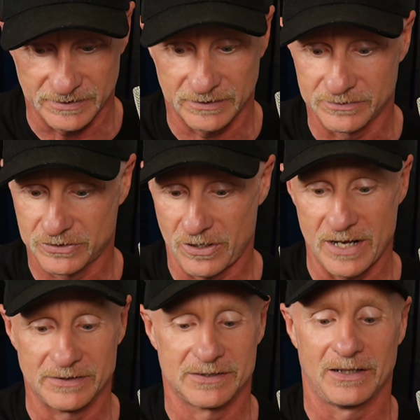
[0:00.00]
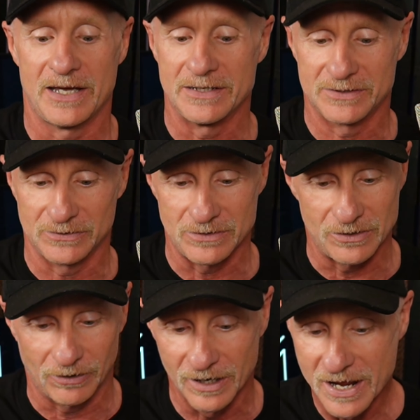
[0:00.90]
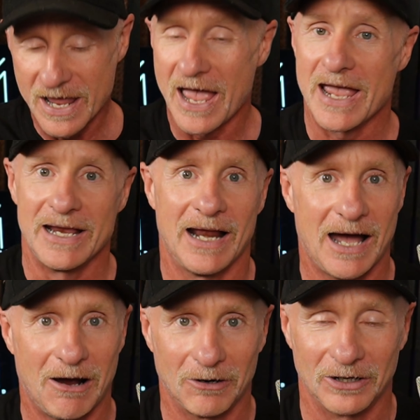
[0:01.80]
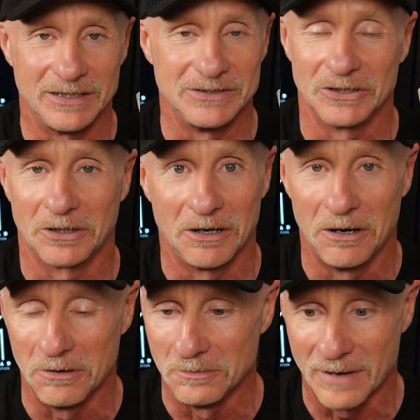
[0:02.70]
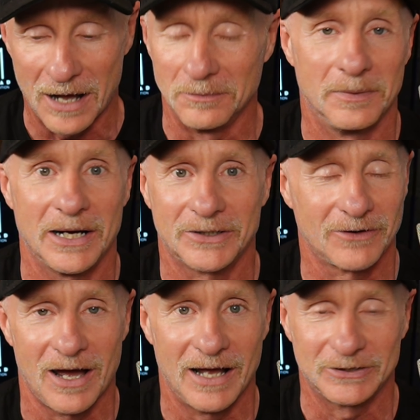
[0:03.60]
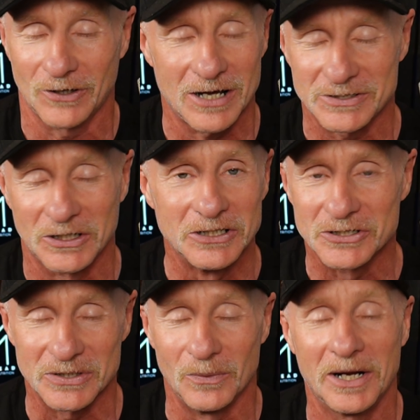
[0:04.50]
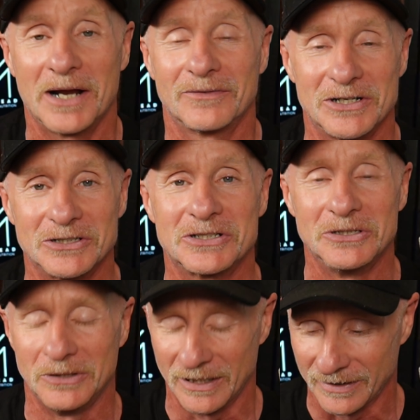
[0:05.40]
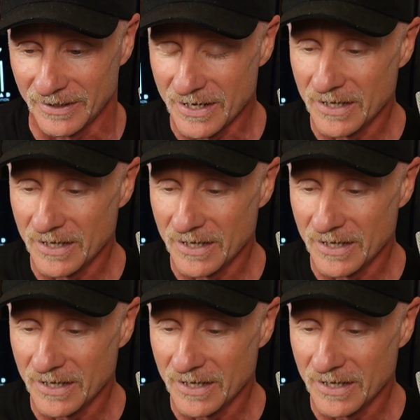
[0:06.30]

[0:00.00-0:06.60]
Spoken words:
It can translate to your 8-hour enduro mountain bike ride, cross country, whatever you're doing.